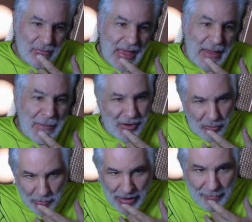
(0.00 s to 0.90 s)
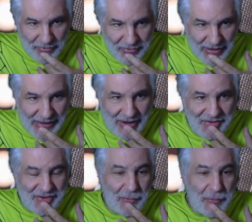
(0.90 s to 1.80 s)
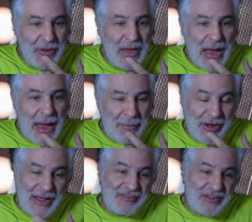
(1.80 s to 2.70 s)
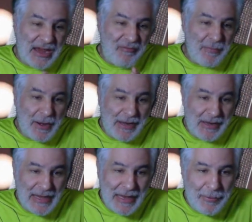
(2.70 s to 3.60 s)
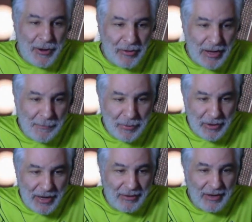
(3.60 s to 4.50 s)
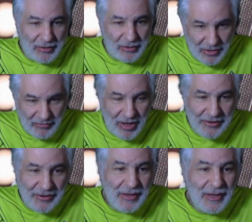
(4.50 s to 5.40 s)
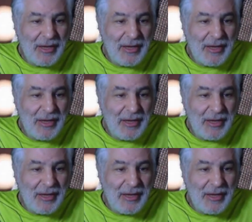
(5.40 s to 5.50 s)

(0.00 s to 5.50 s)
medical problems right now, so I'm going to ask everybody to keep her in prayer, including Rhonda,